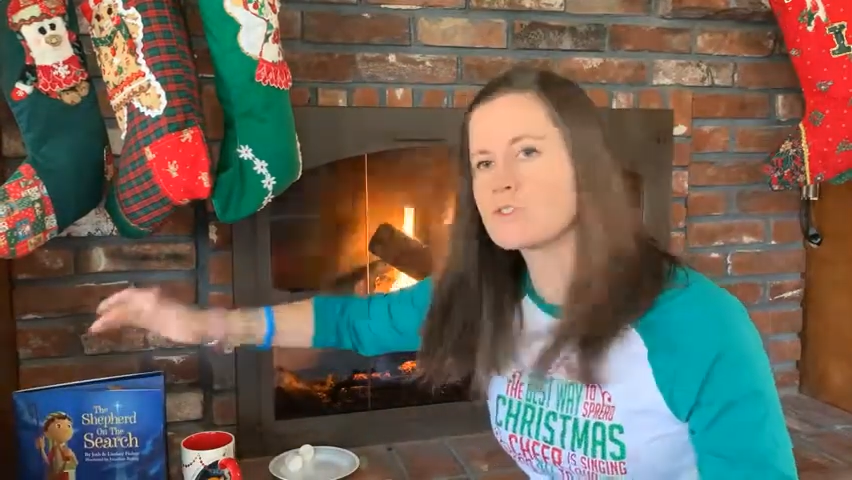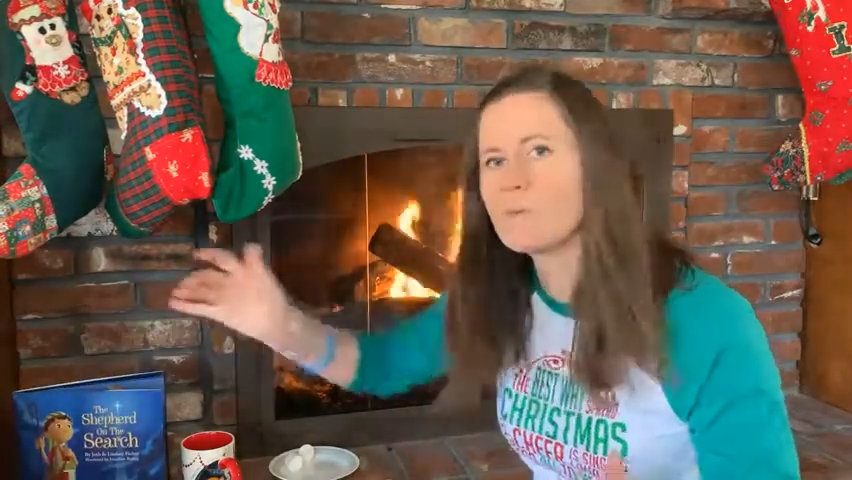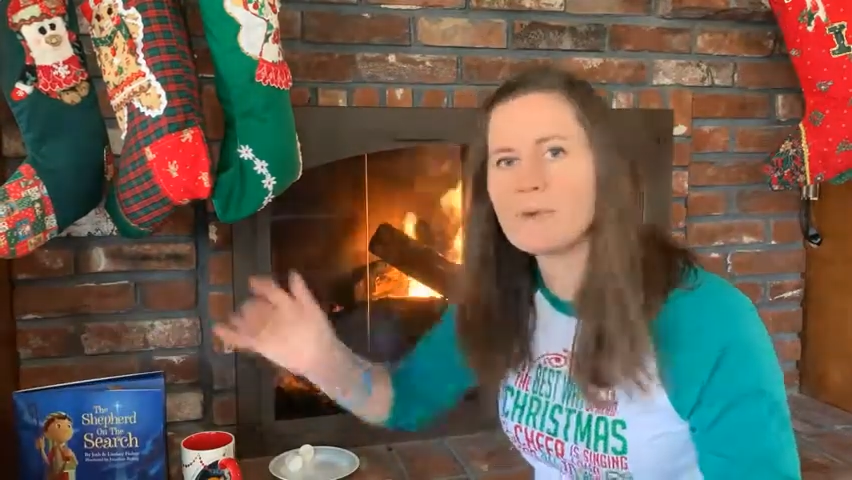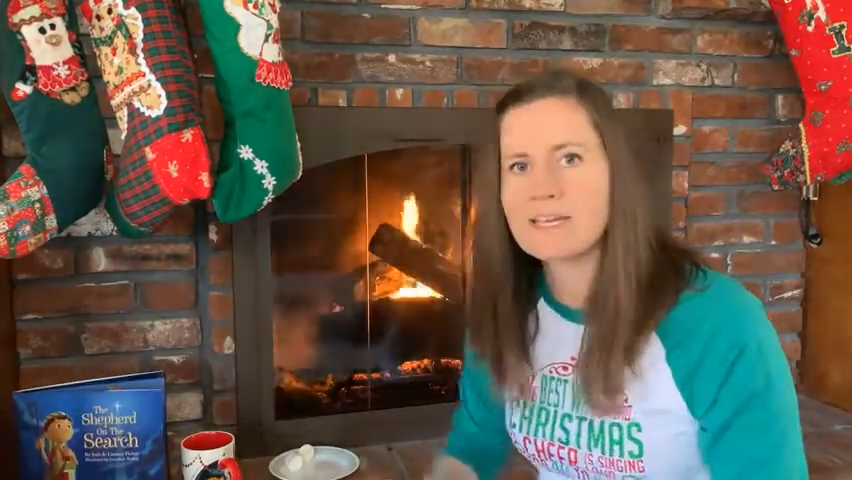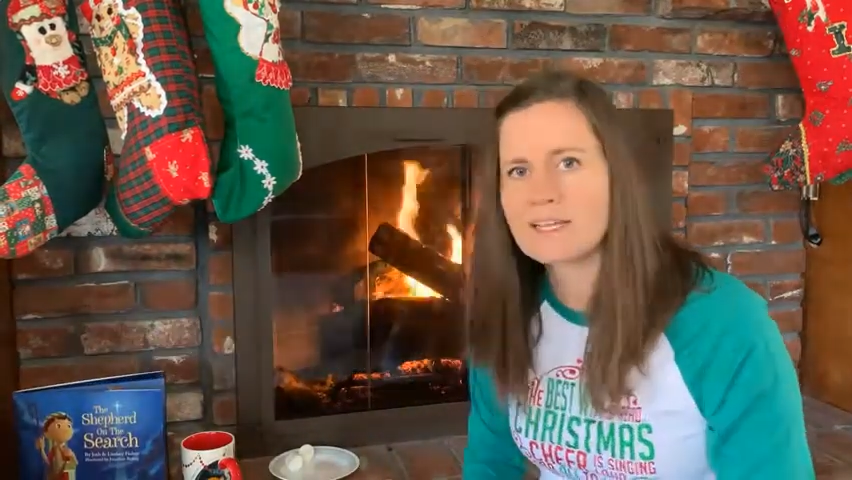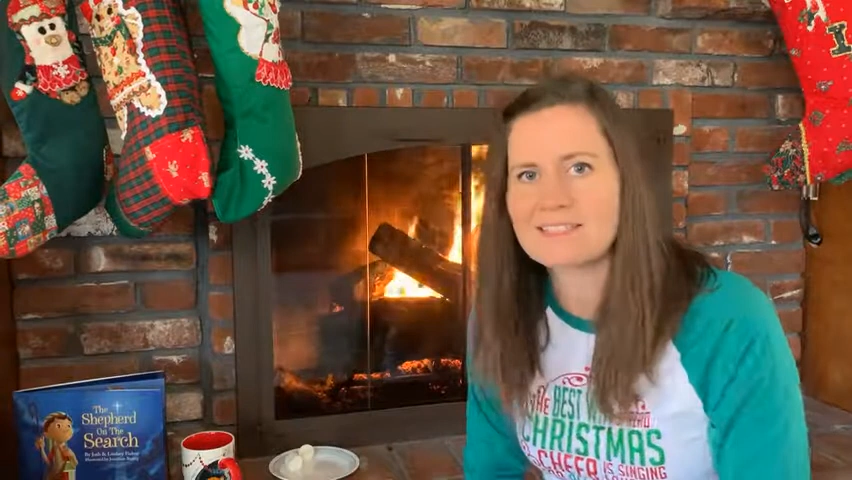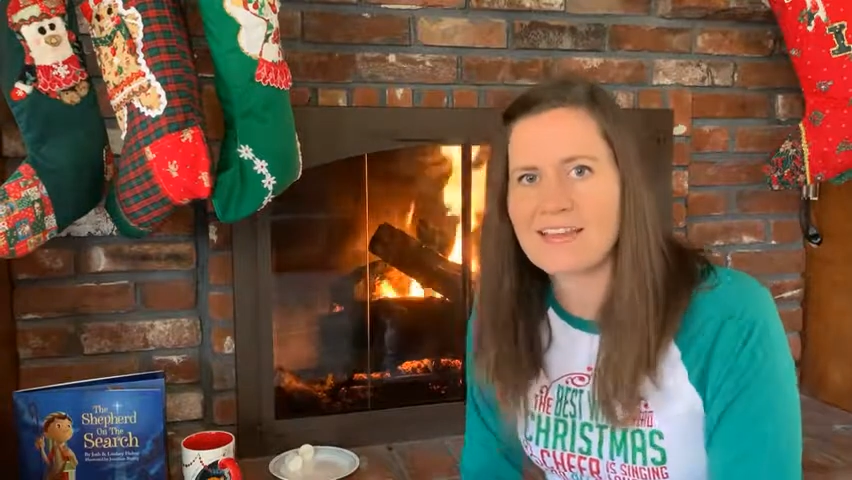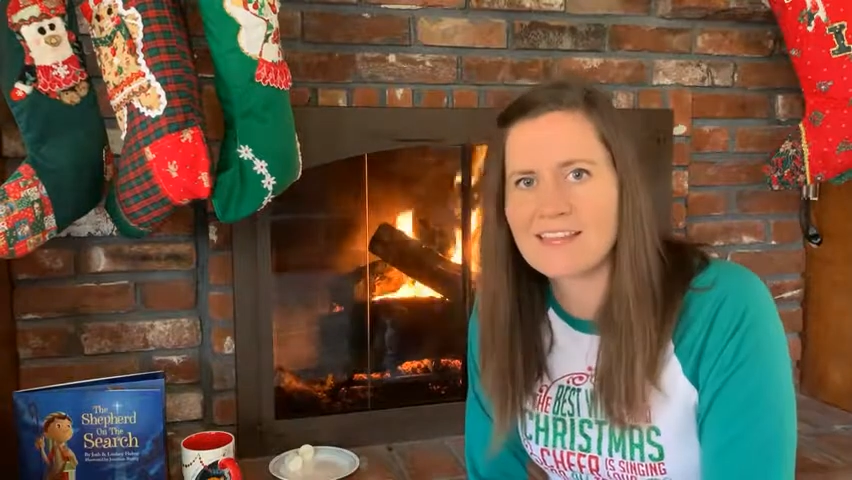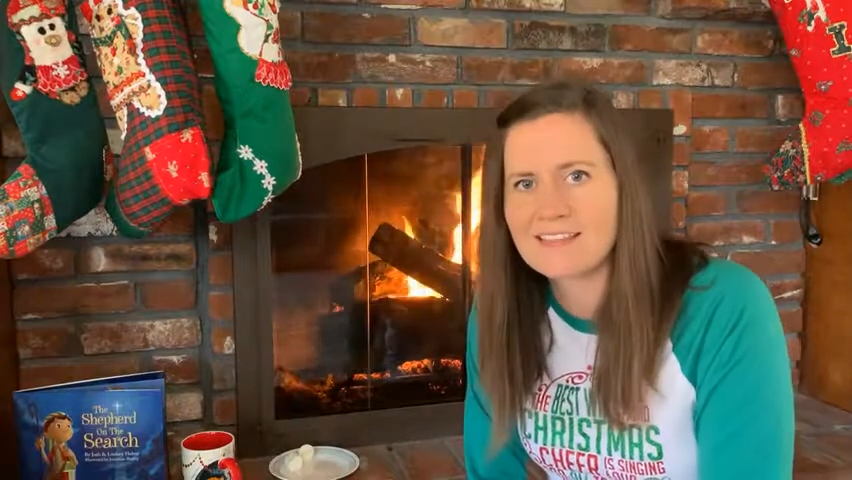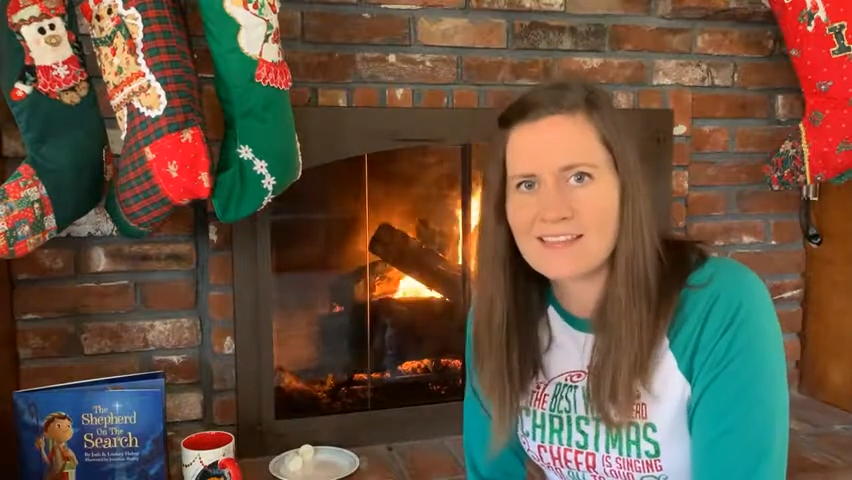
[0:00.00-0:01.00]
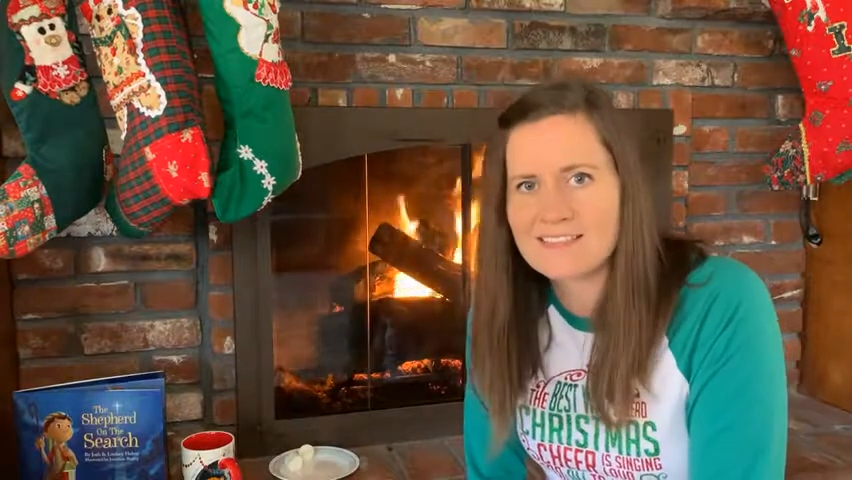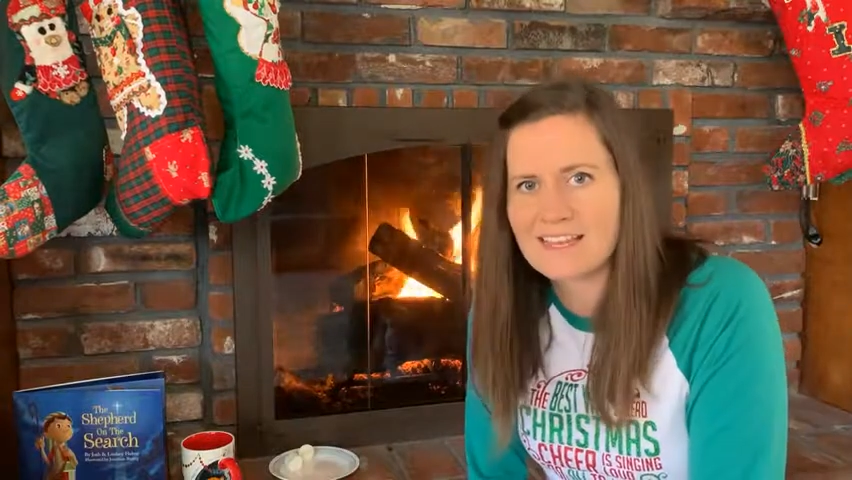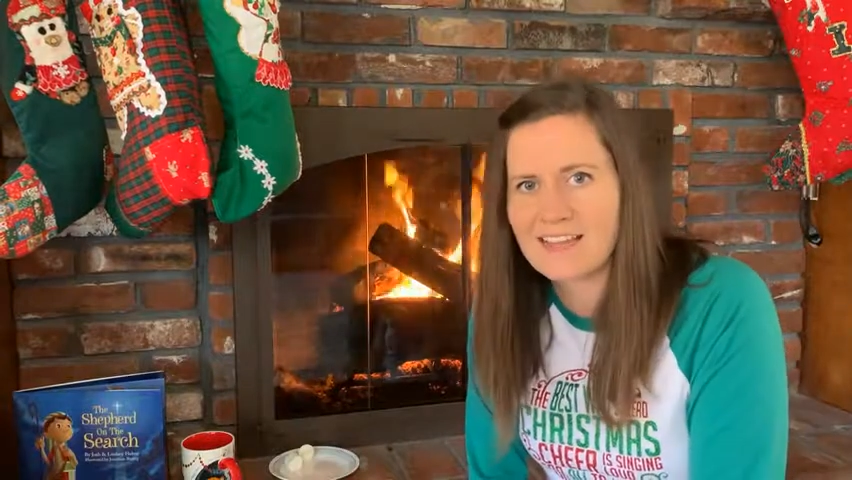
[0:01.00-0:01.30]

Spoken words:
many exciting things that